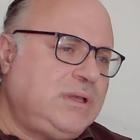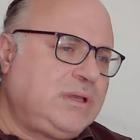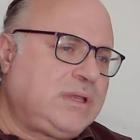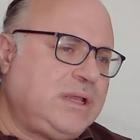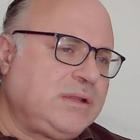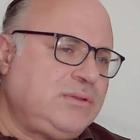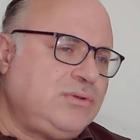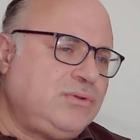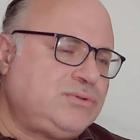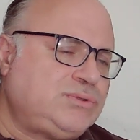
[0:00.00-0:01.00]
can
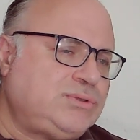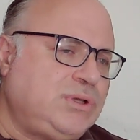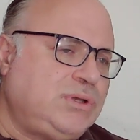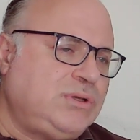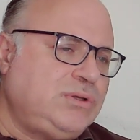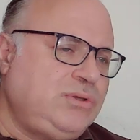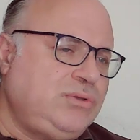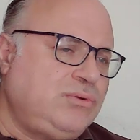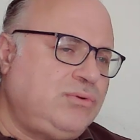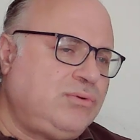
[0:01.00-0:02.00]
reduce
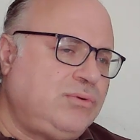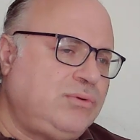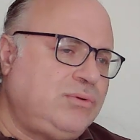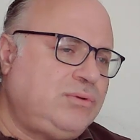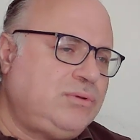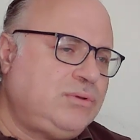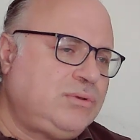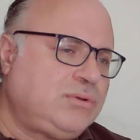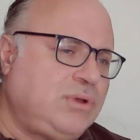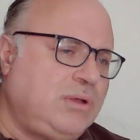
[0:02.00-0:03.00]
your
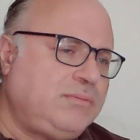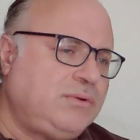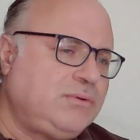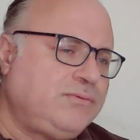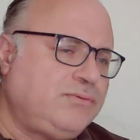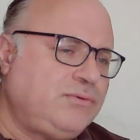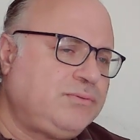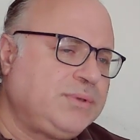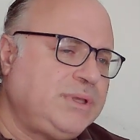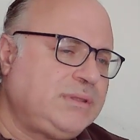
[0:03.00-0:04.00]
carbon
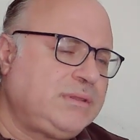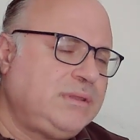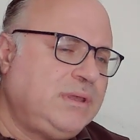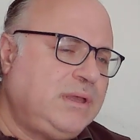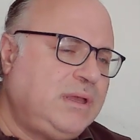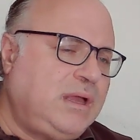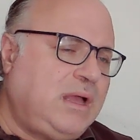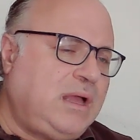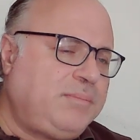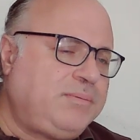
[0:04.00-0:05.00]
footprint
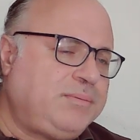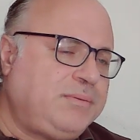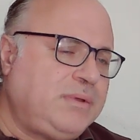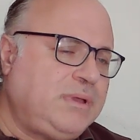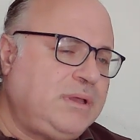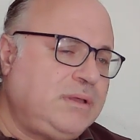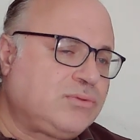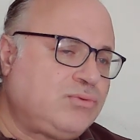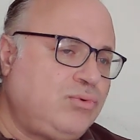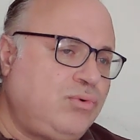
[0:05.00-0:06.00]
up
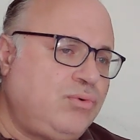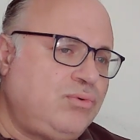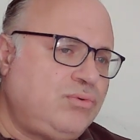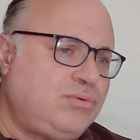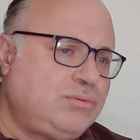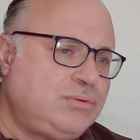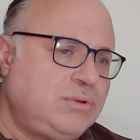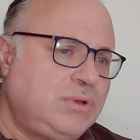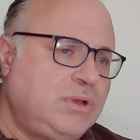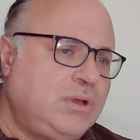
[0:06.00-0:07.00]
to
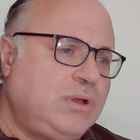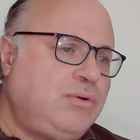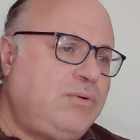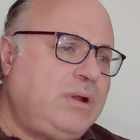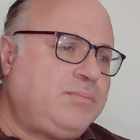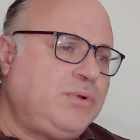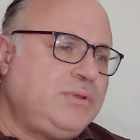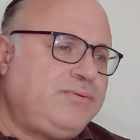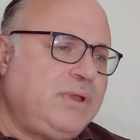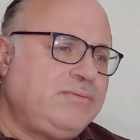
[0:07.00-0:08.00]

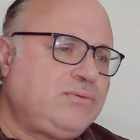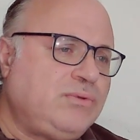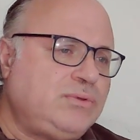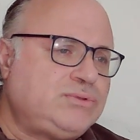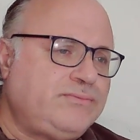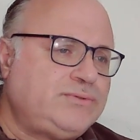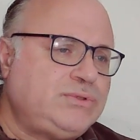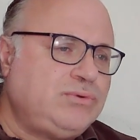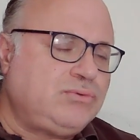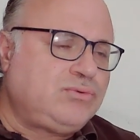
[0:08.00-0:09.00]
1.5 tons of
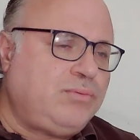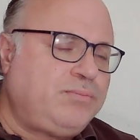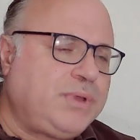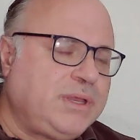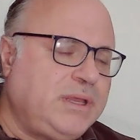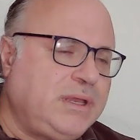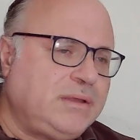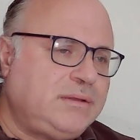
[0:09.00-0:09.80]
CO2 per year.